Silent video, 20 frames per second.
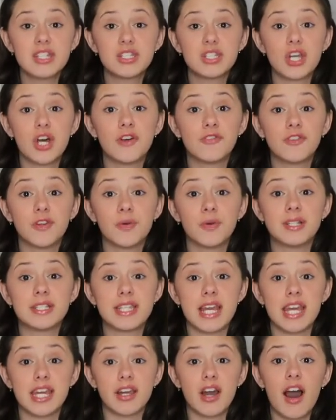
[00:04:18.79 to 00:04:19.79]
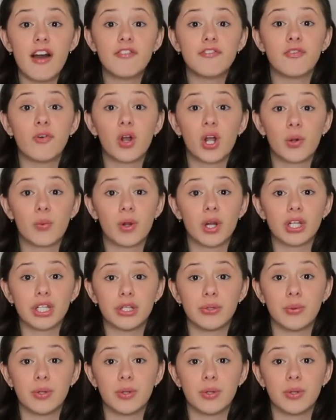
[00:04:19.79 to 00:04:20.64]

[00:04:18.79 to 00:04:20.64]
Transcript: So if you would take off forward,